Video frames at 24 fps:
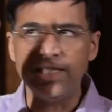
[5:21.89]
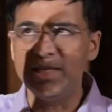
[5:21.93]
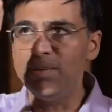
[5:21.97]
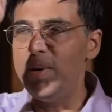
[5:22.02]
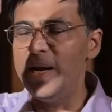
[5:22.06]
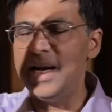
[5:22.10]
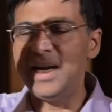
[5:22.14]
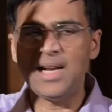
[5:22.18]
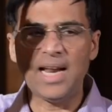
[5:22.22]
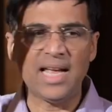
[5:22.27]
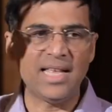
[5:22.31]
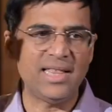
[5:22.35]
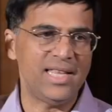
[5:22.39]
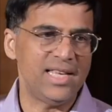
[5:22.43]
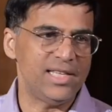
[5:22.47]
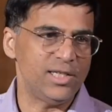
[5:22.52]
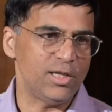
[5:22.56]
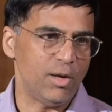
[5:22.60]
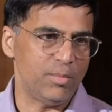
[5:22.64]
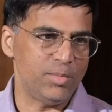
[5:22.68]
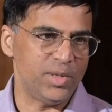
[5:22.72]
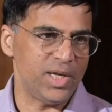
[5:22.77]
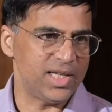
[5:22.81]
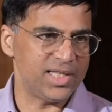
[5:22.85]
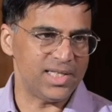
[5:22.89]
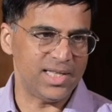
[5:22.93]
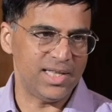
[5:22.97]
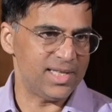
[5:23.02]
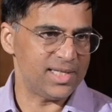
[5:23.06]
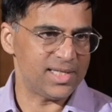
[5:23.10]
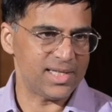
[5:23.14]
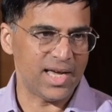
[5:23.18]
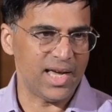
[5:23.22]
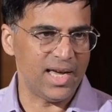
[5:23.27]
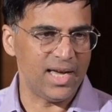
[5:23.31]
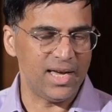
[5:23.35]
simply track these objects in
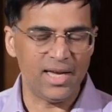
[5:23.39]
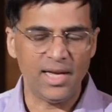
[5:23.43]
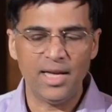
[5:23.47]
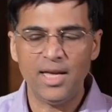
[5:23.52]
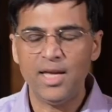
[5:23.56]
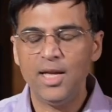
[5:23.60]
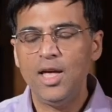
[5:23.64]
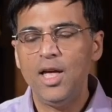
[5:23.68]
the sky.